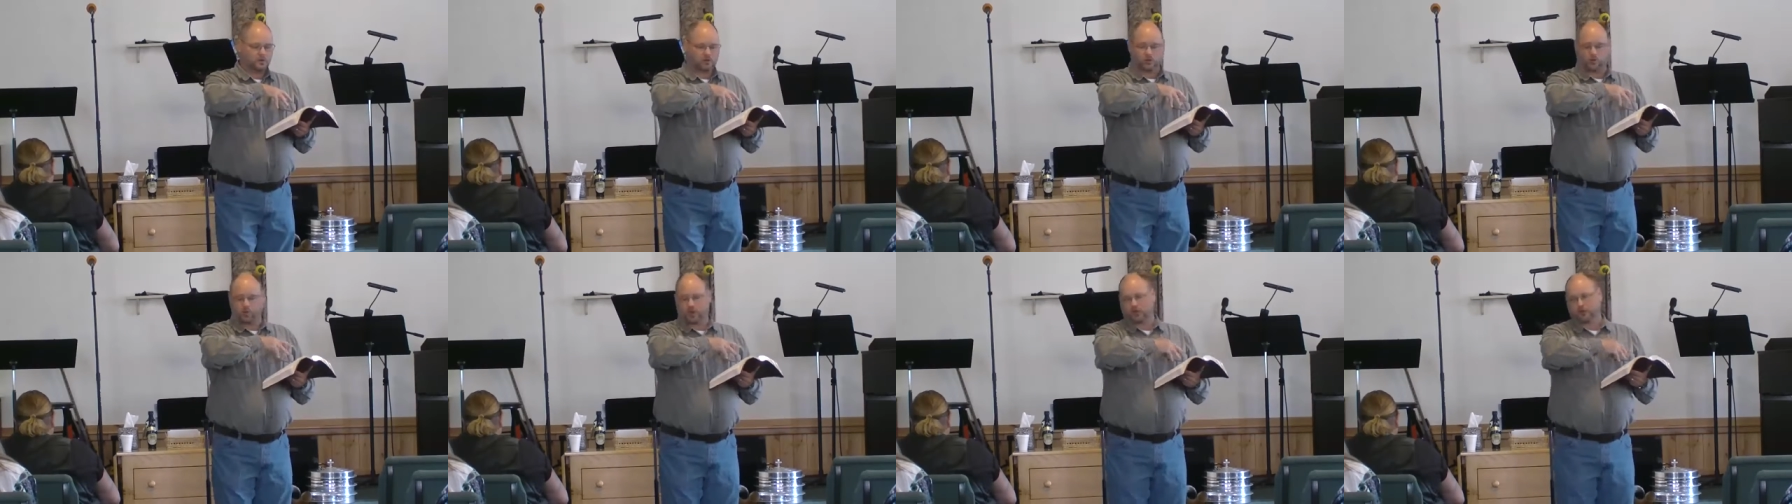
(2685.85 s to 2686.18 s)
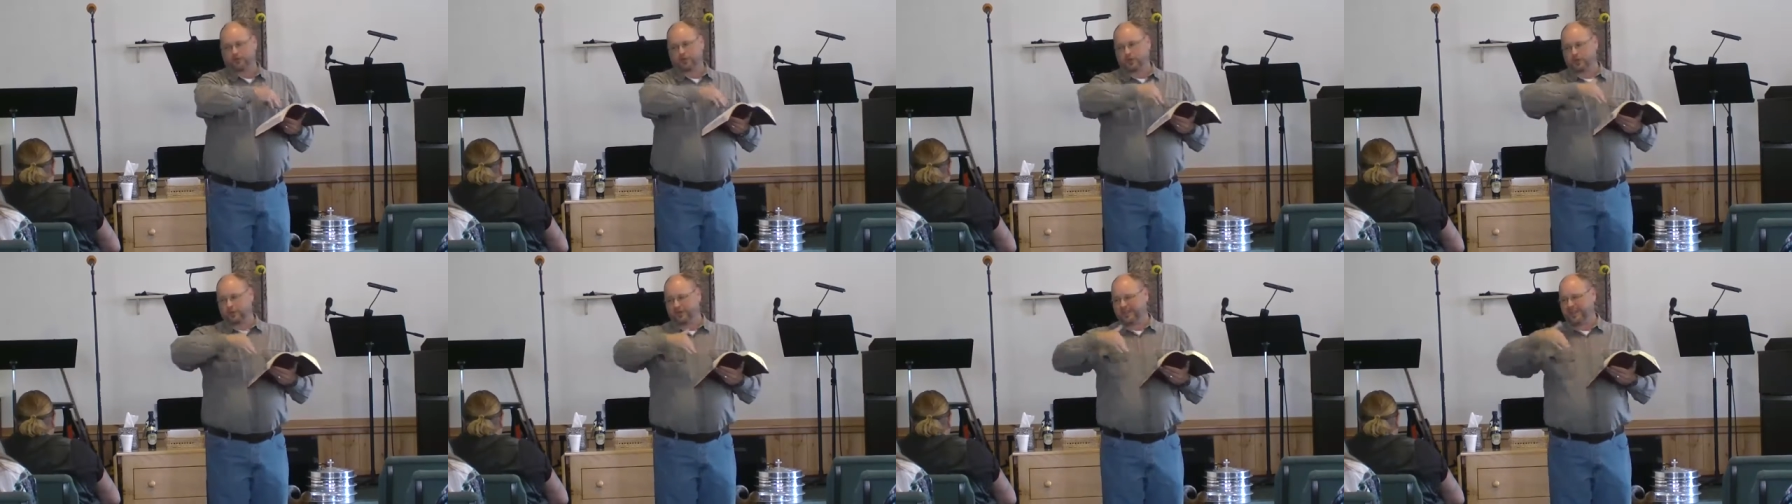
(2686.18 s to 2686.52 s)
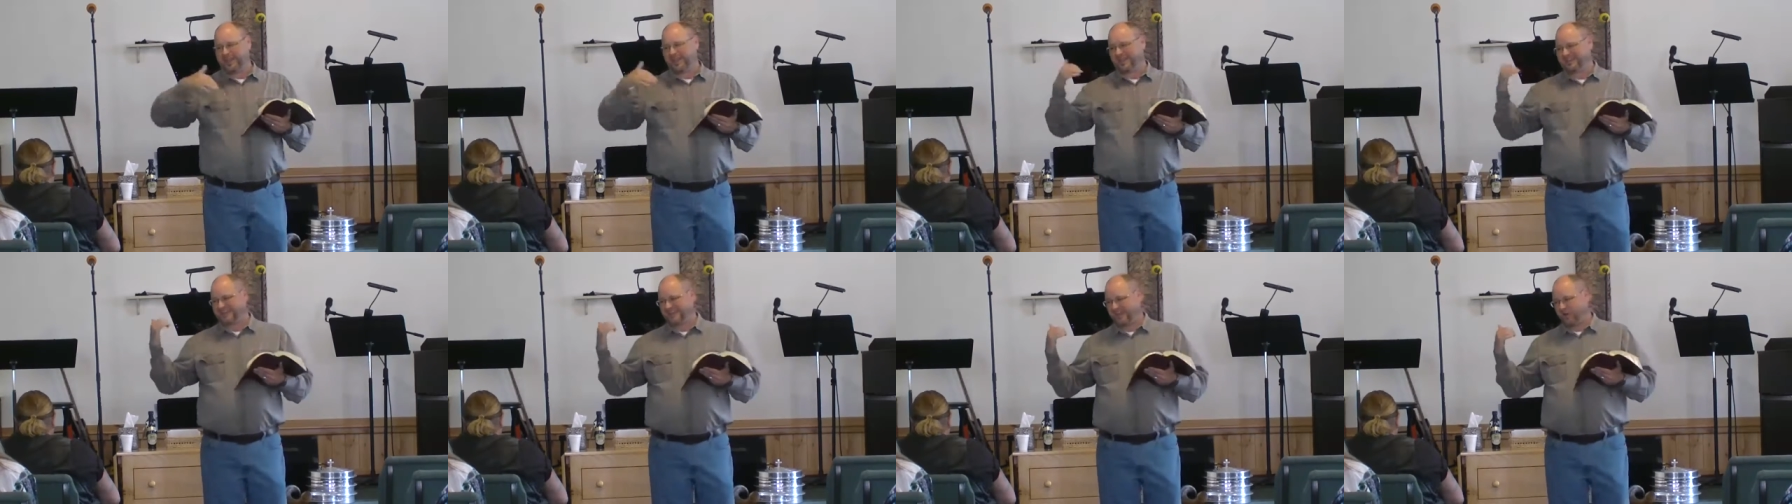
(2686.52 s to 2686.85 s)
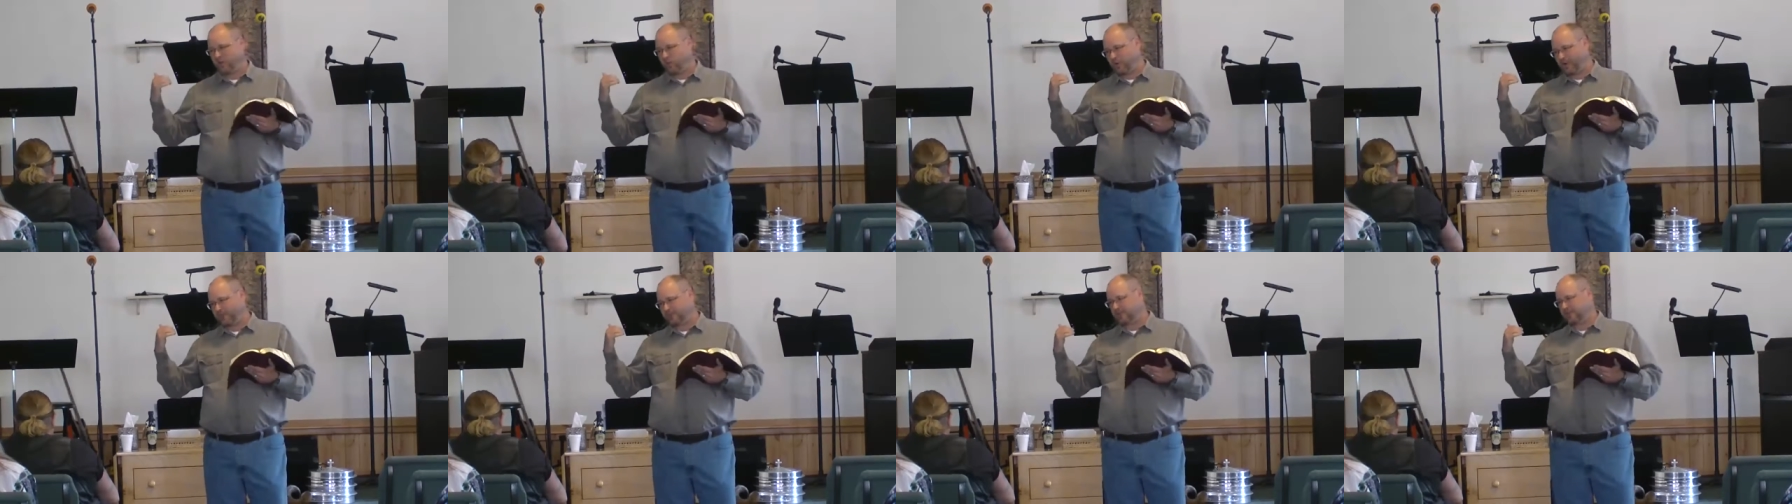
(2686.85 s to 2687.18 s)
the wealth that we can't take
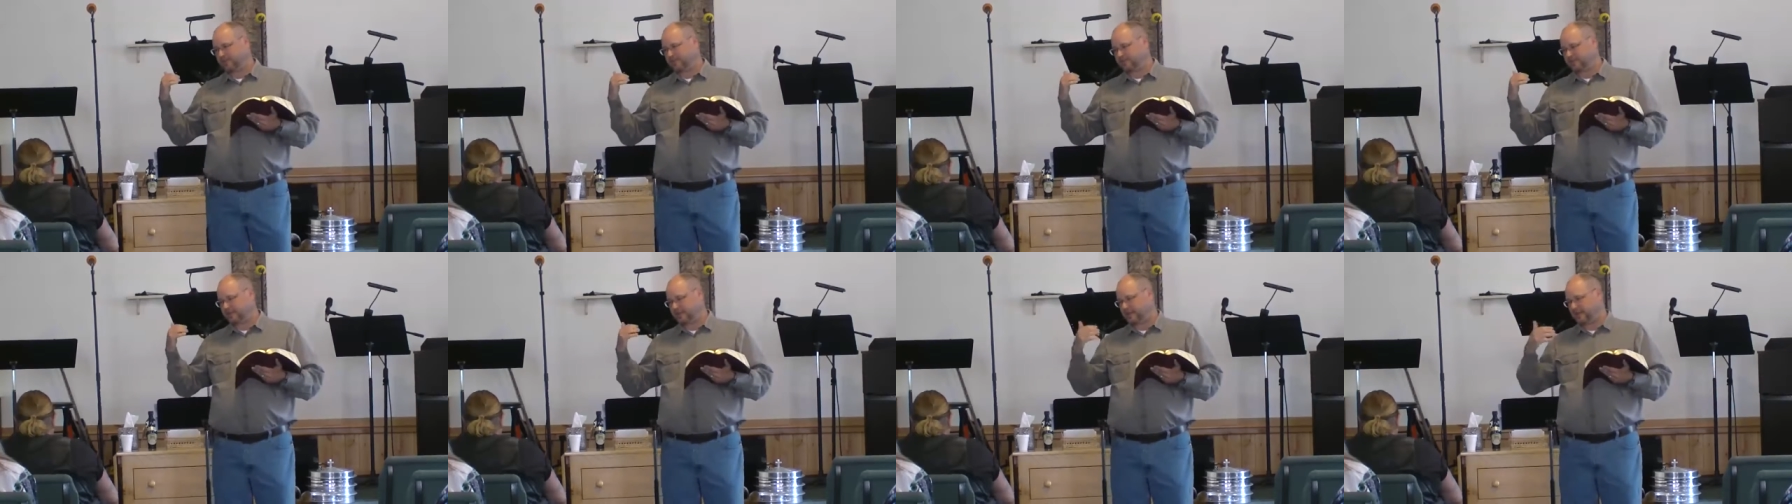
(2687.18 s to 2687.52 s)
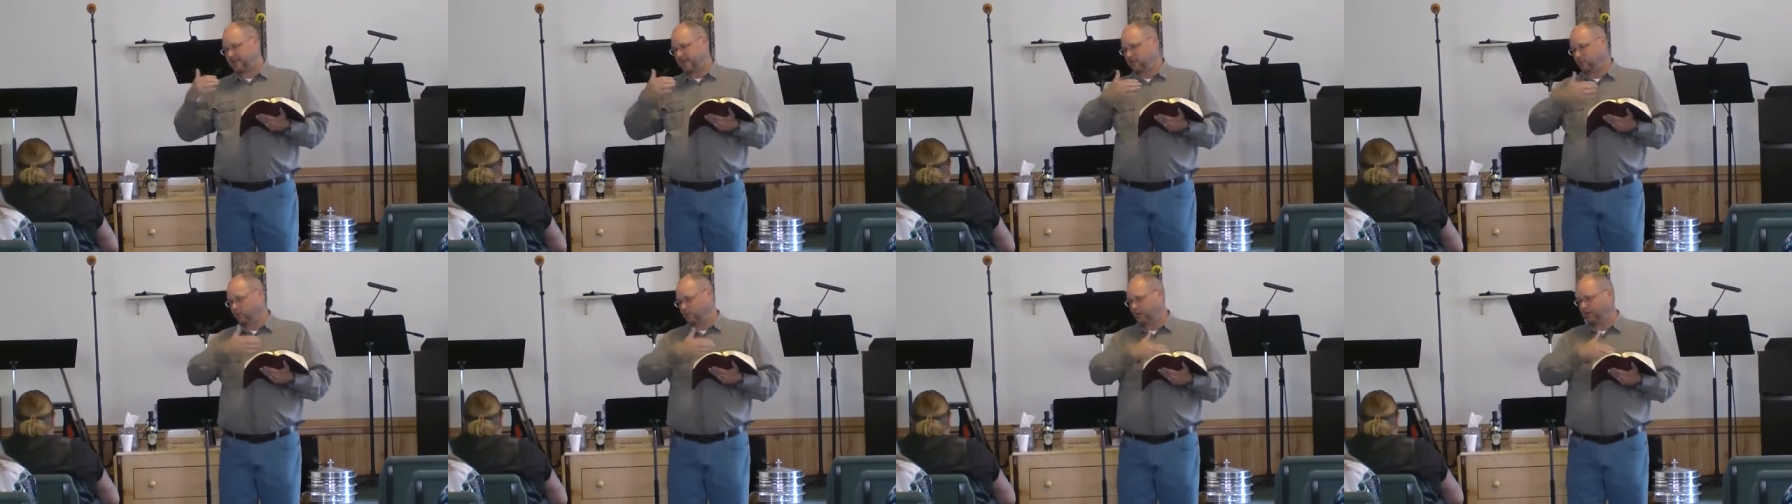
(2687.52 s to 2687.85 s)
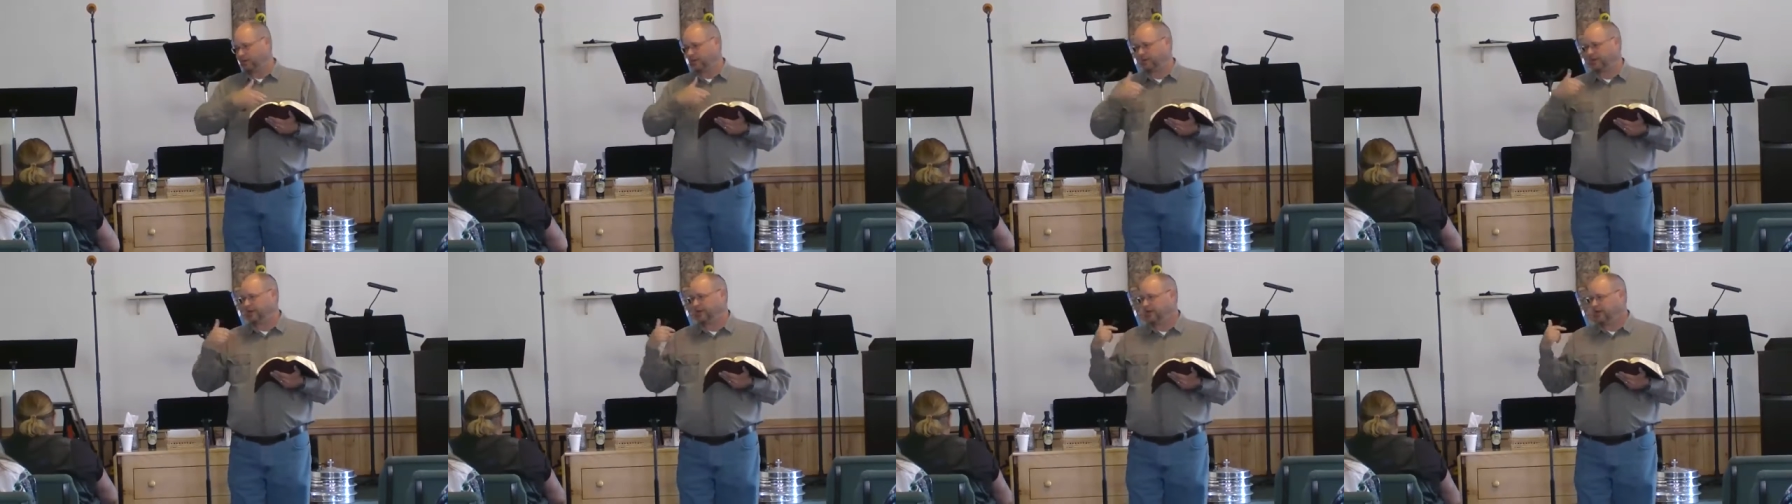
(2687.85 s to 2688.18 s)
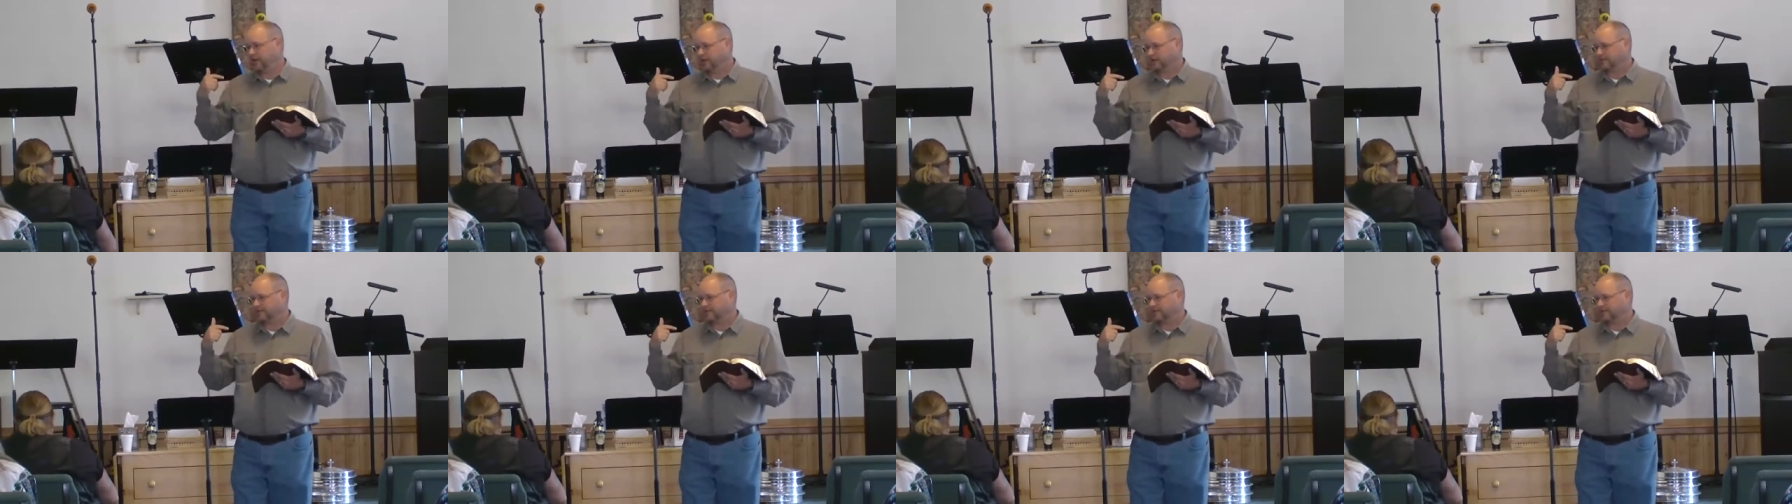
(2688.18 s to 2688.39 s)
with us, that that really